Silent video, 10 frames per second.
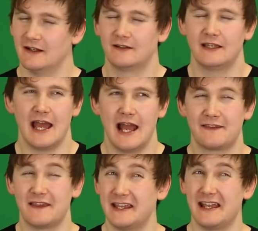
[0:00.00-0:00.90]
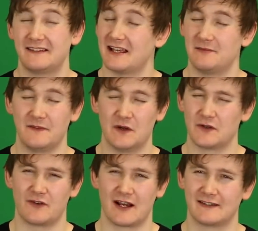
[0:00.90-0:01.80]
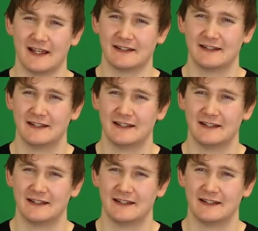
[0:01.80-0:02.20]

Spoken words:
Okay, I think it has to be the Yorkshire accent.